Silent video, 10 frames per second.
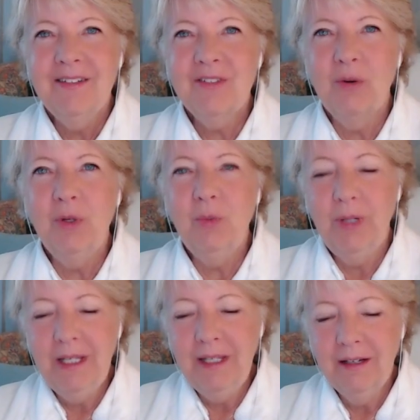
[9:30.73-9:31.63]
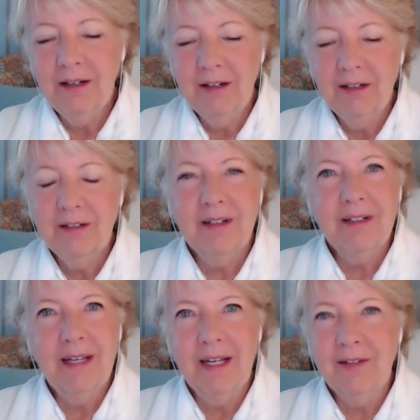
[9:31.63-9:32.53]
So when we are
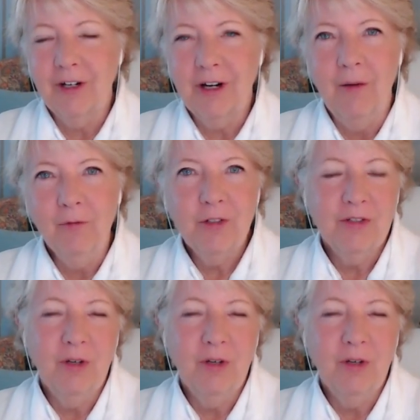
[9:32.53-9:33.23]
out of our comfort